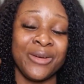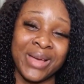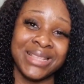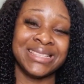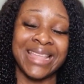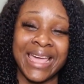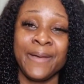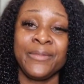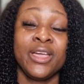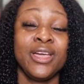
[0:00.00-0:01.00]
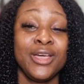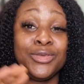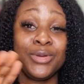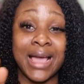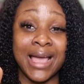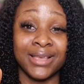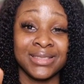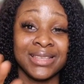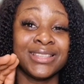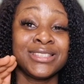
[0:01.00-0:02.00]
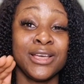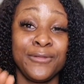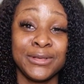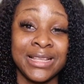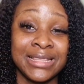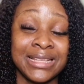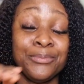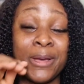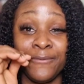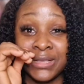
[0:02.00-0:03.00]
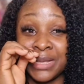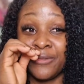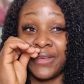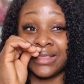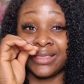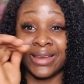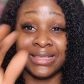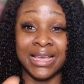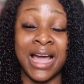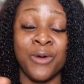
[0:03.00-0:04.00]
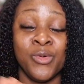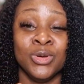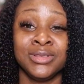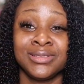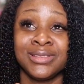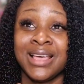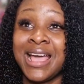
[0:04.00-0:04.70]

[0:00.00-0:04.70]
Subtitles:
I went there. You guys, Telford Center, my first time of entering there, I was